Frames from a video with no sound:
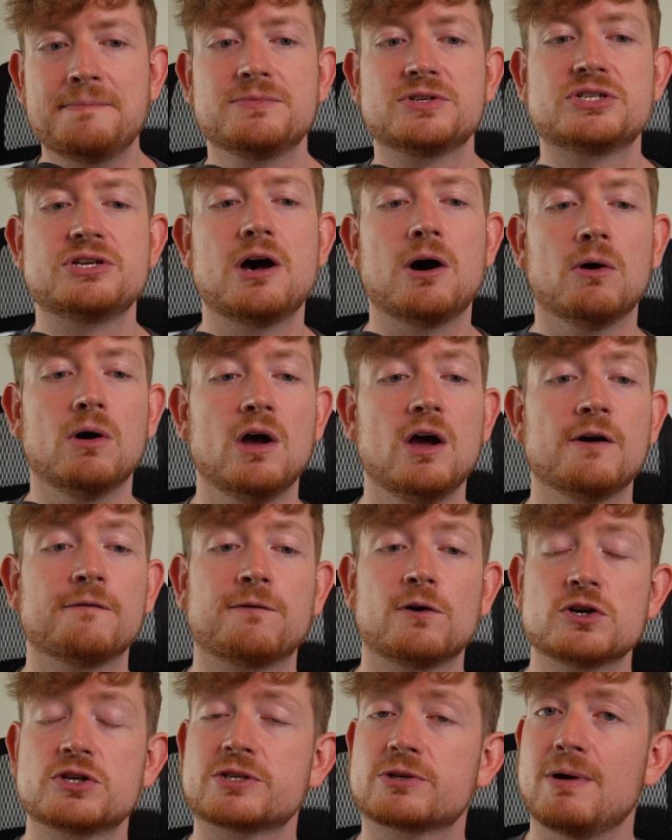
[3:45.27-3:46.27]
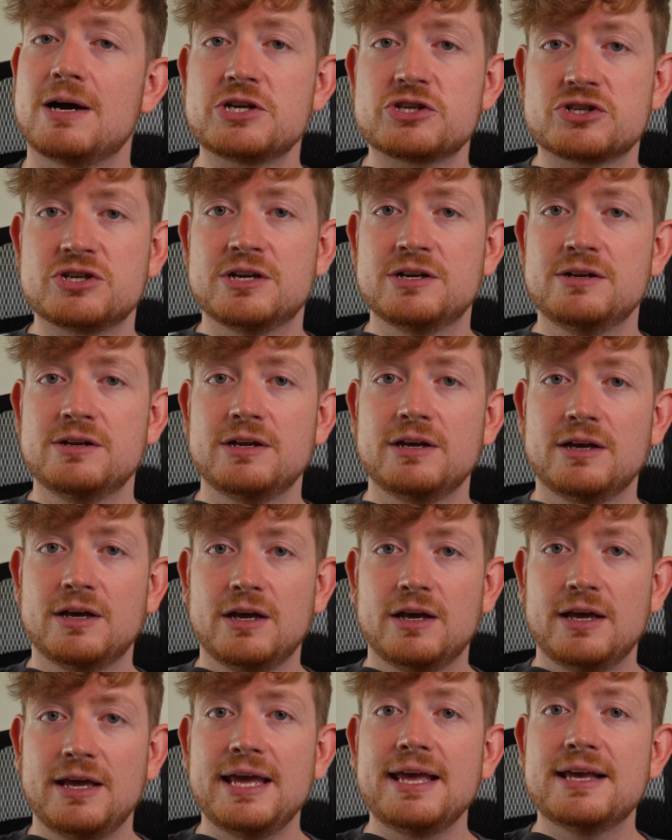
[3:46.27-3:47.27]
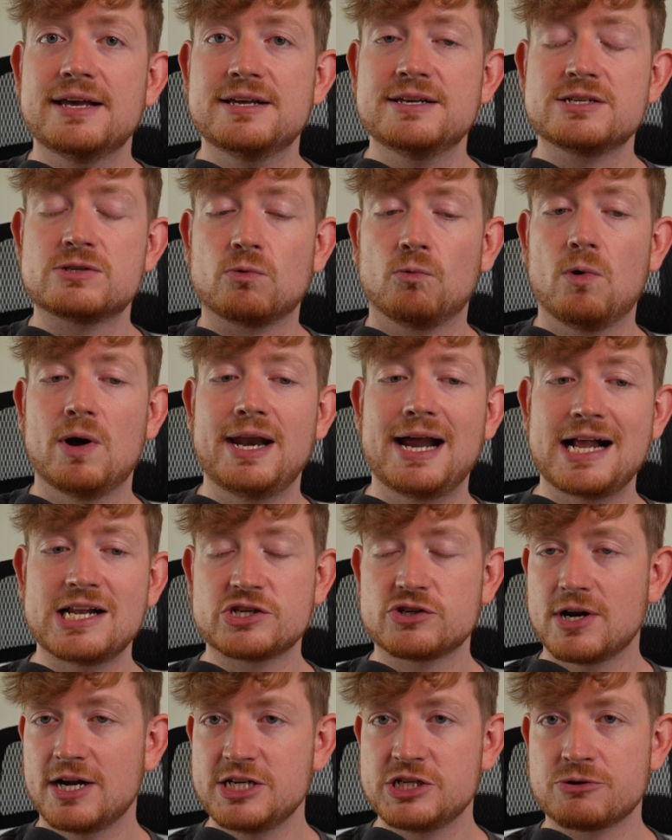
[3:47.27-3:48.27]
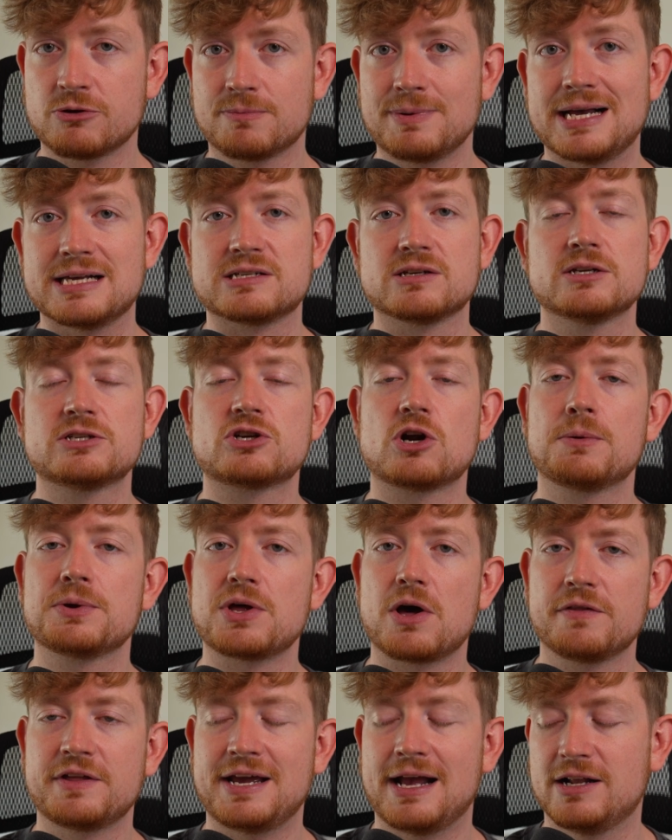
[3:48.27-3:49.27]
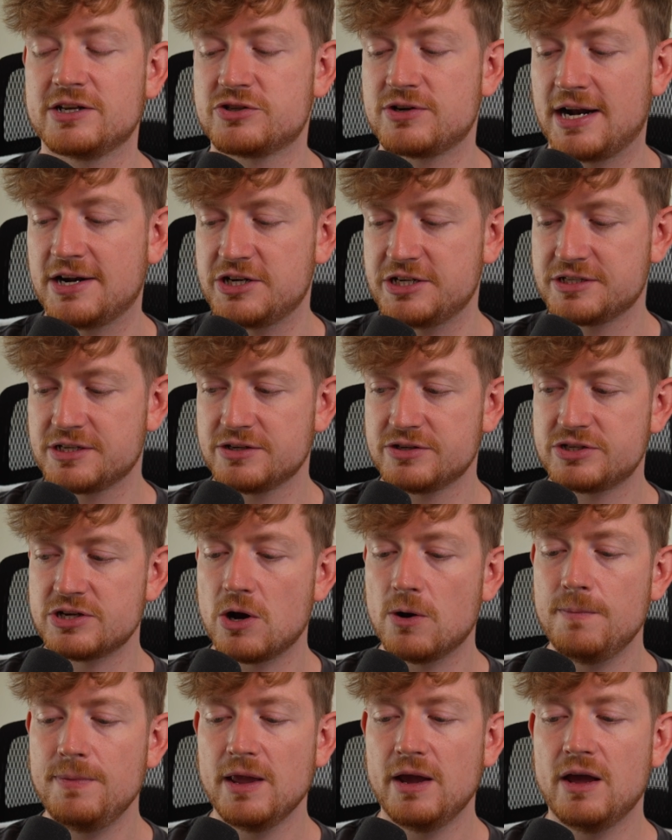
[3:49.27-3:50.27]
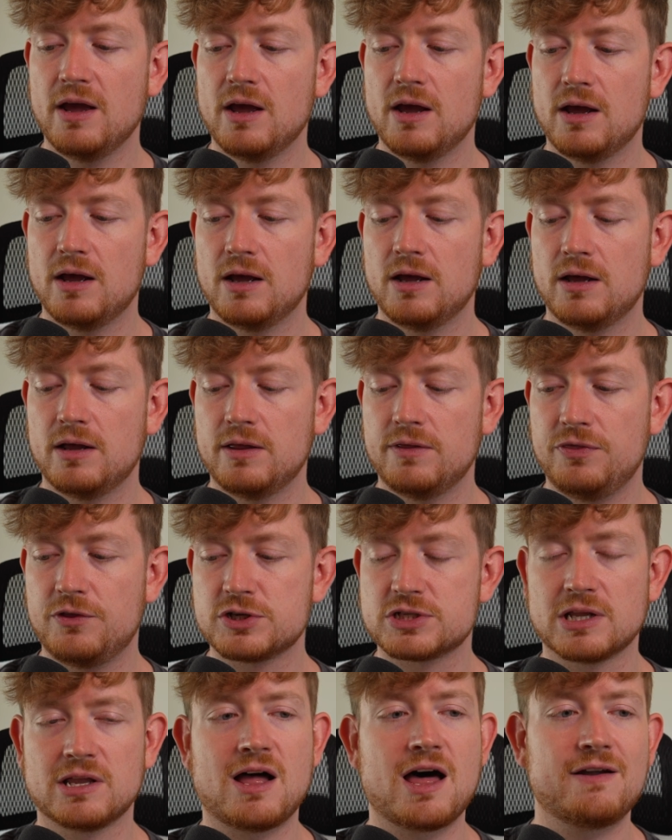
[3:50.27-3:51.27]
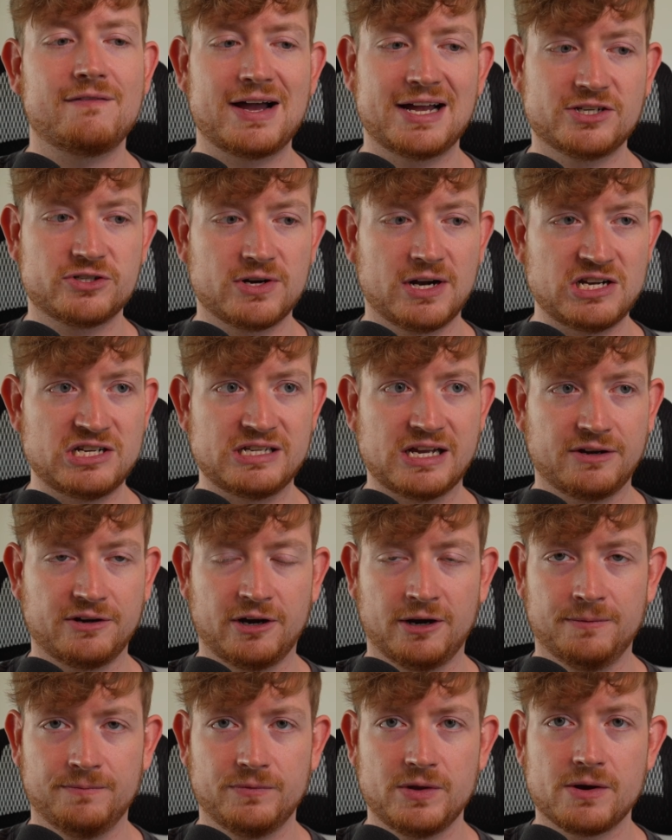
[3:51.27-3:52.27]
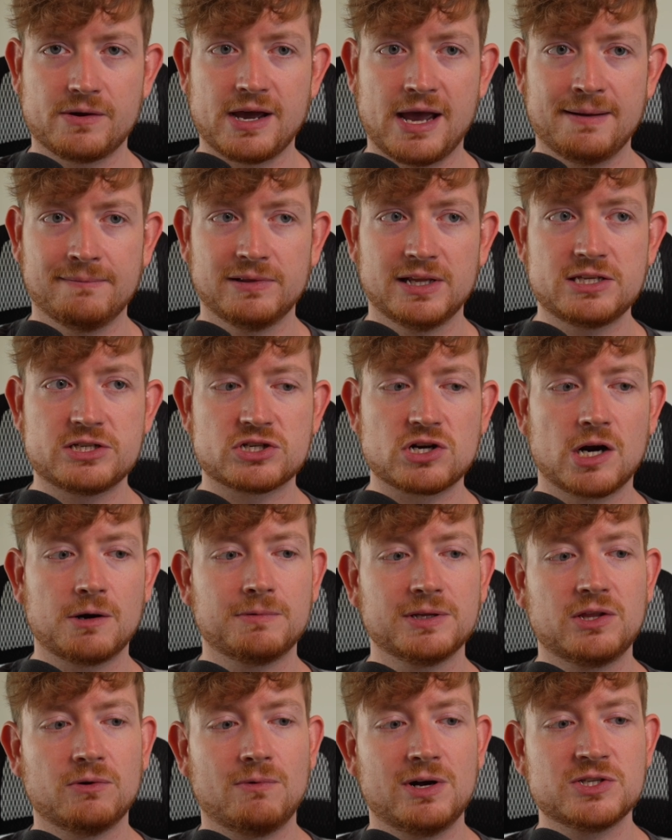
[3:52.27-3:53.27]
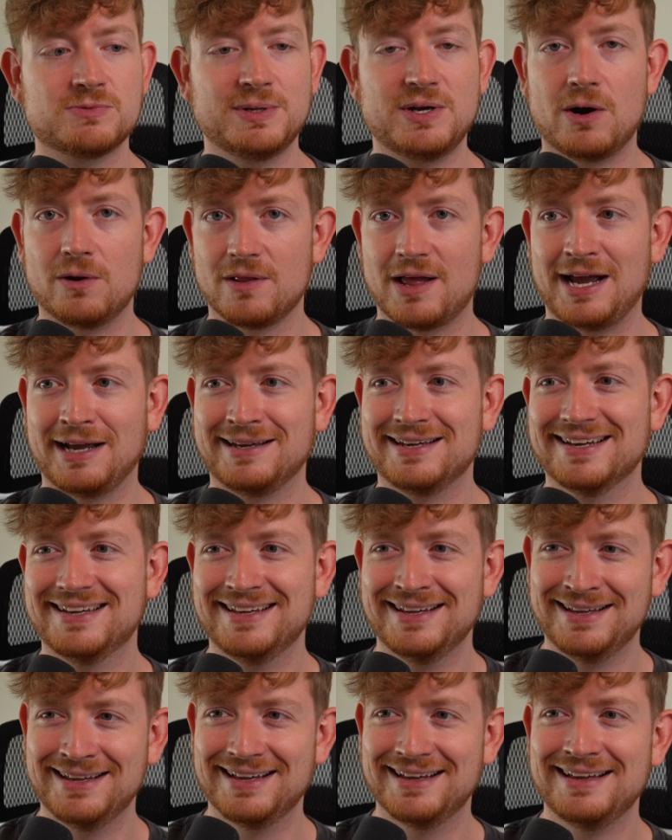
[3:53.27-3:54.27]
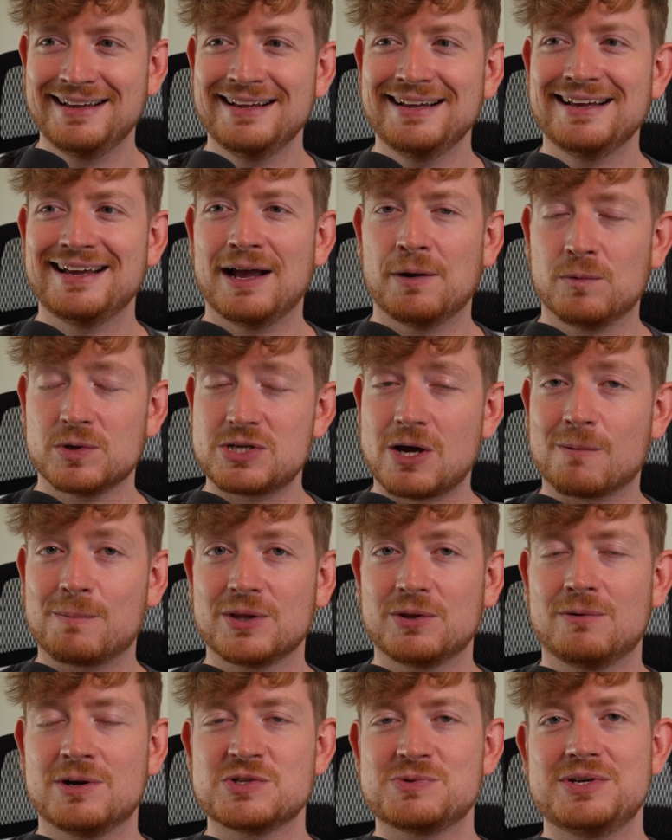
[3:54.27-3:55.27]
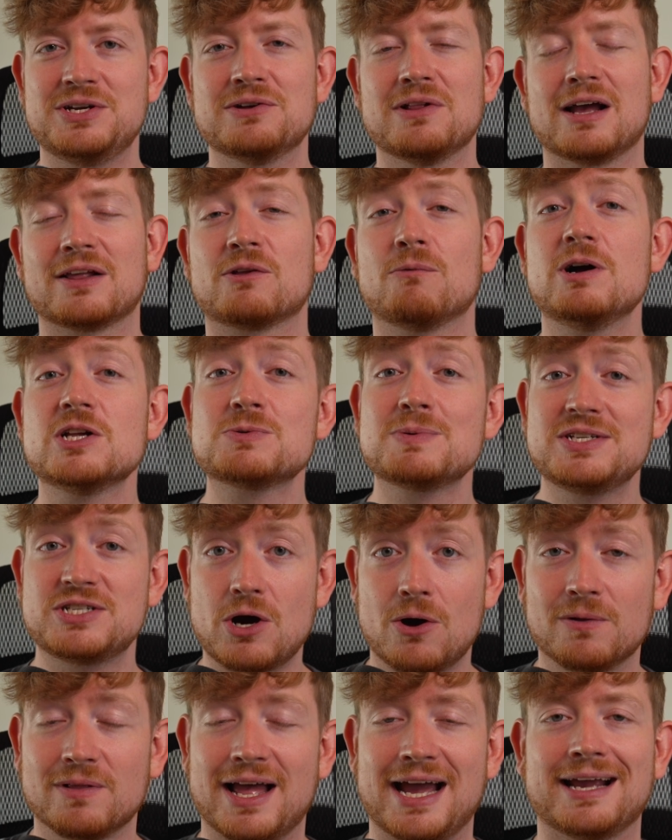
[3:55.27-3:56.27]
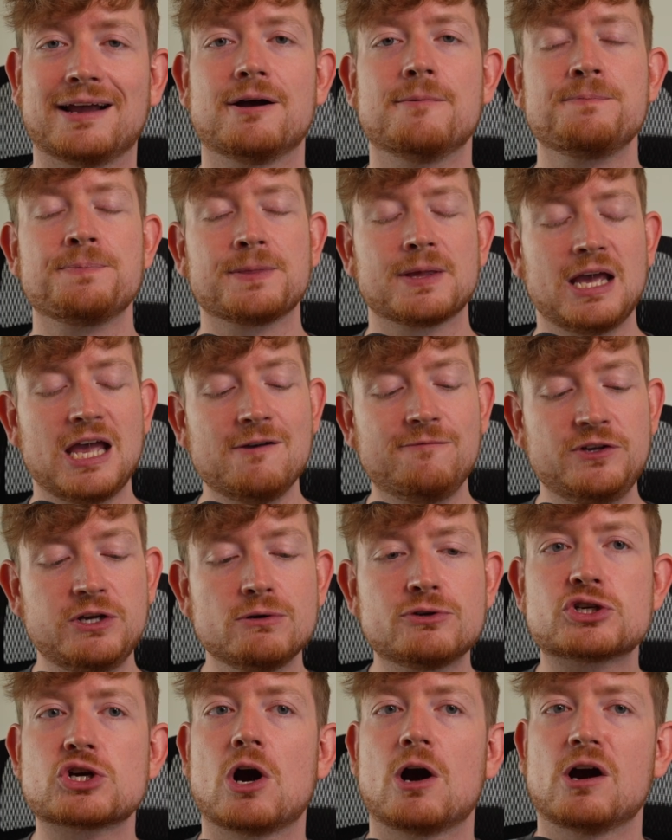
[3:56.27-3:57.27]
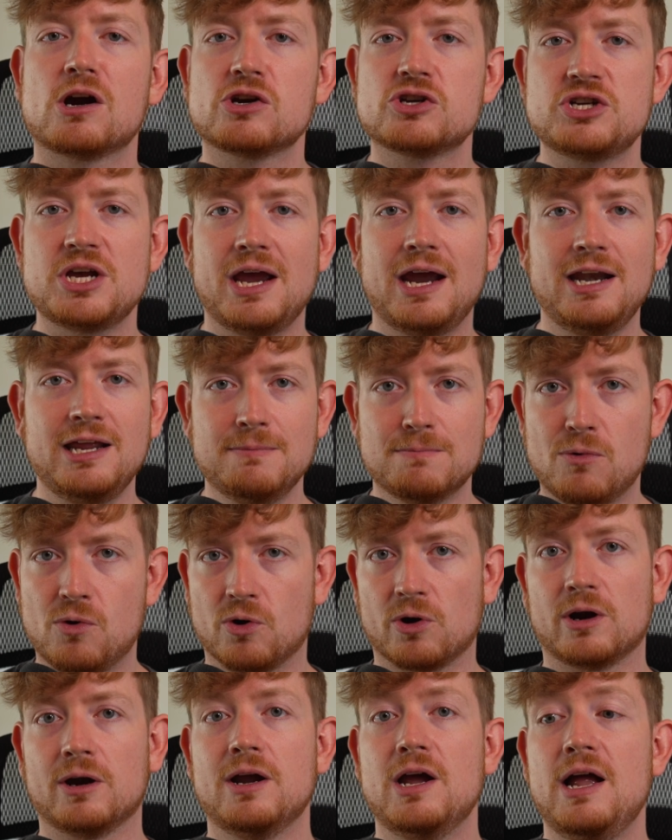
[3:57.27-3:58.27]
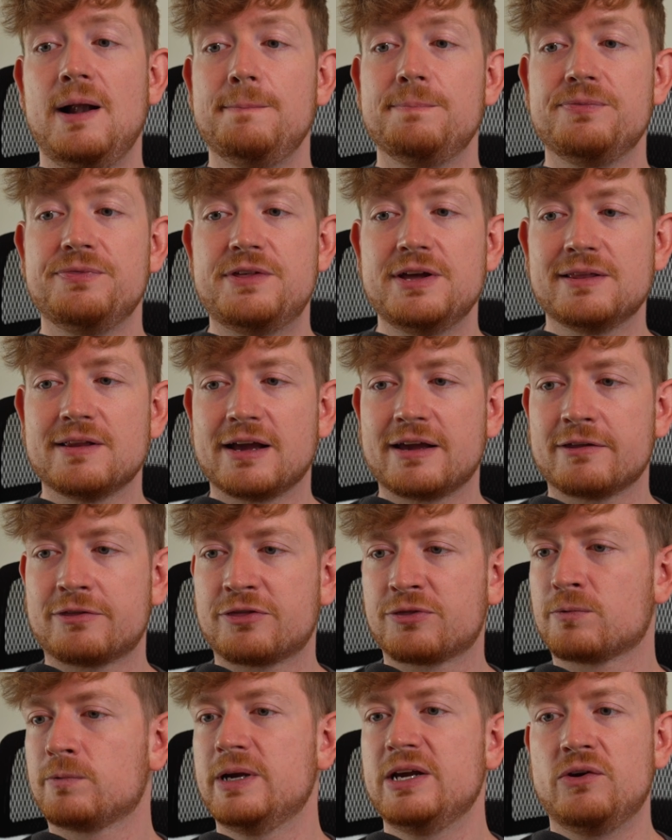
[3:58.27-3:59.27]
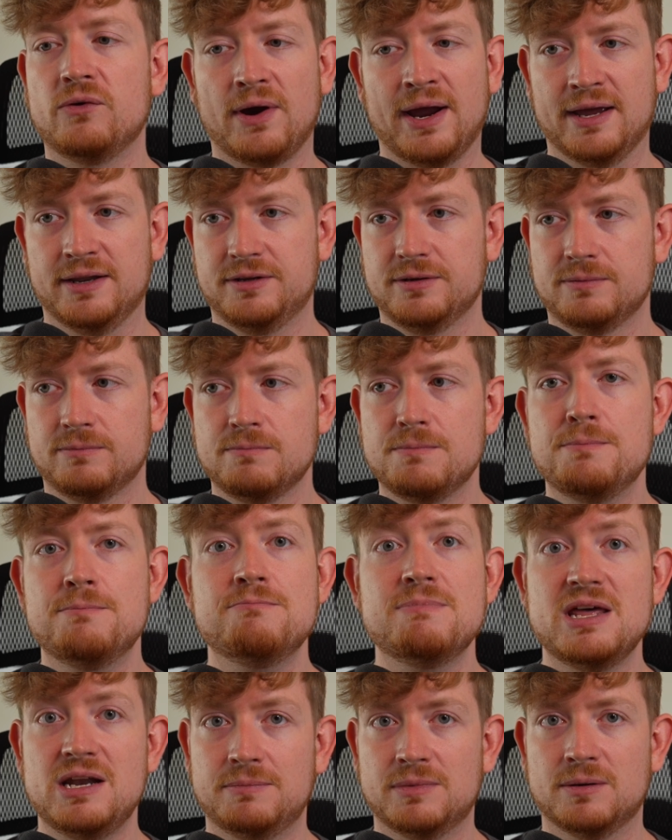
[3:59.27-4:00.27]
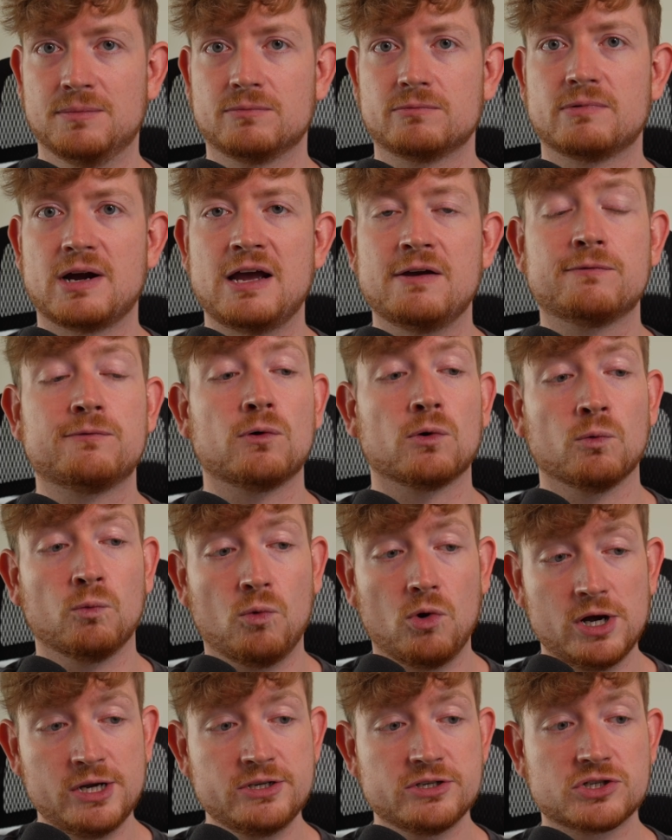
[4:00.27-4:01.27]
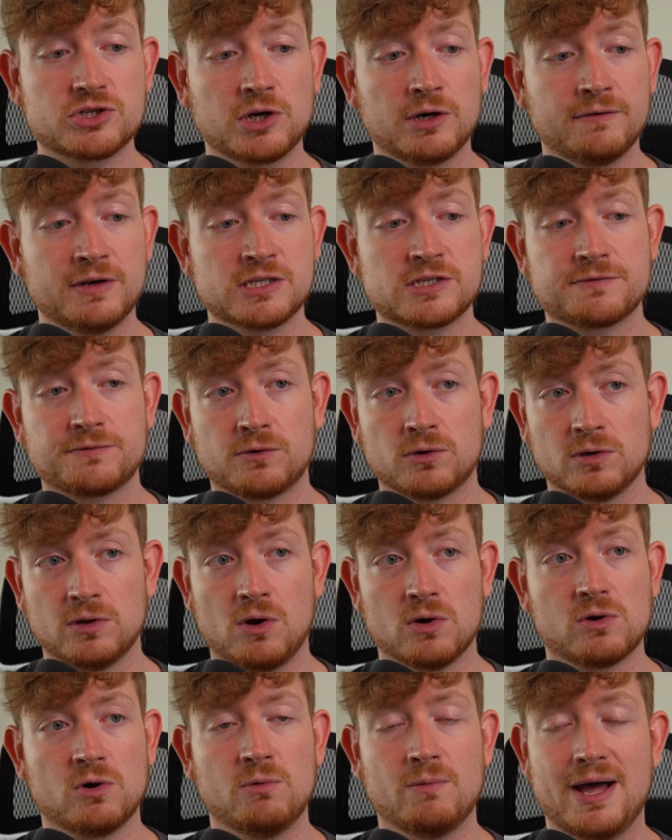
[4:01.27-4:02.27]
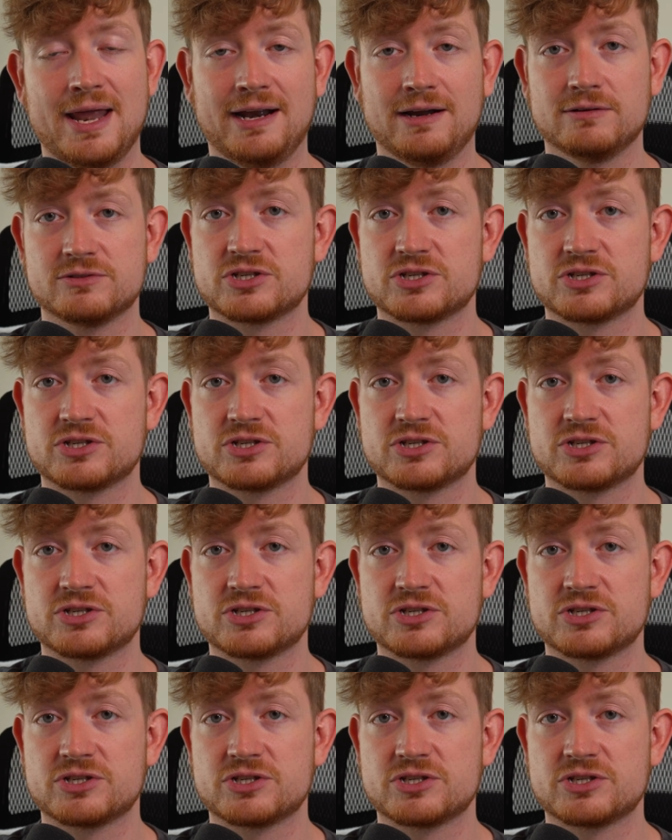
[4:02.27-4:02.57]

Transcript: So first question is, what ad strategies work best? Let's start with all the ad strategies. So there's a lot of ad strategies out here, okay? Let's start with the ones we don't like and we'll talk about the ones we do like. The ones we don't like, if you charge any more than like $3,000 minimum, right, for one service for a local wedding.